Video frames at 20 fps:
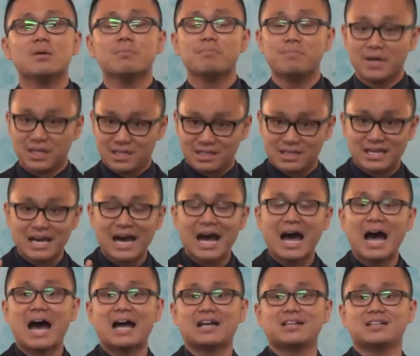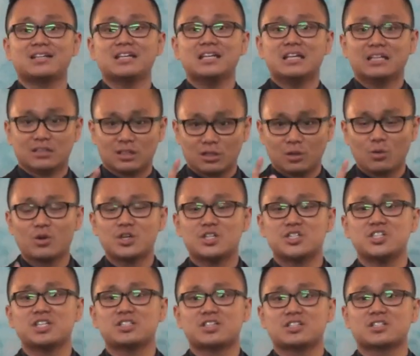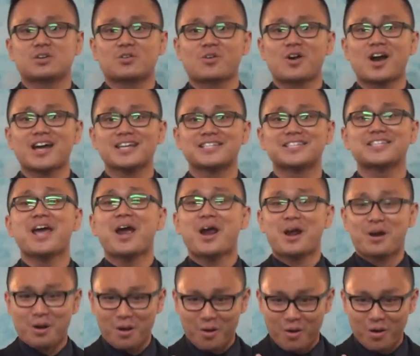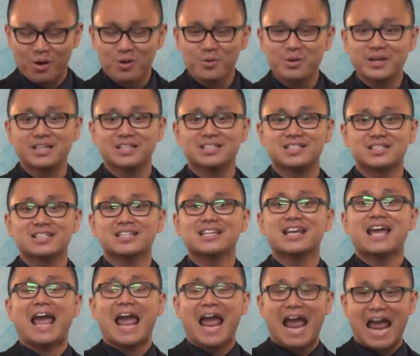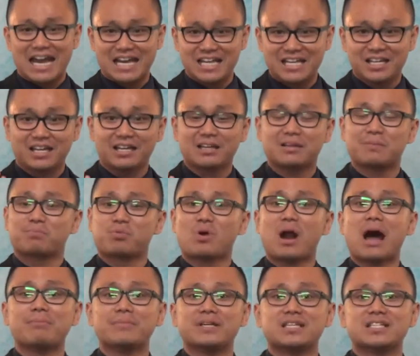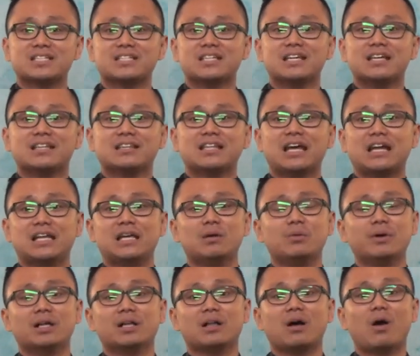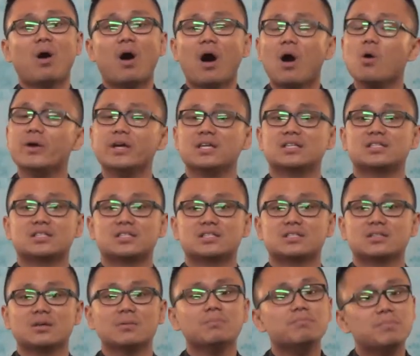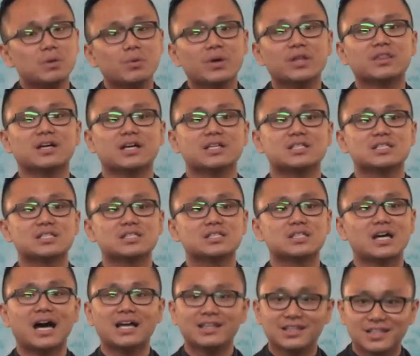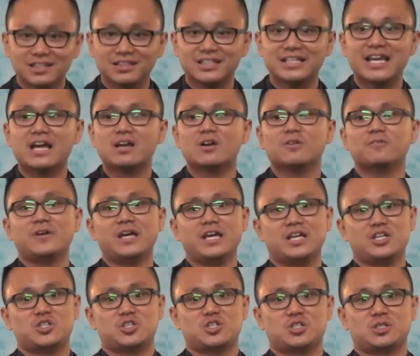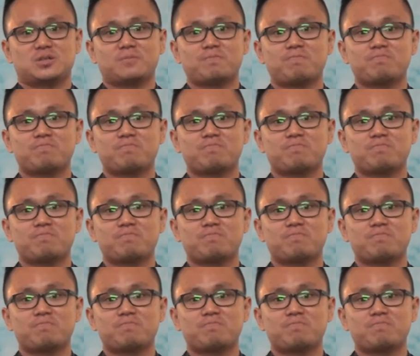But God, the Lord Jesus Christ, always, and he promised that he will always be with us until the end of age.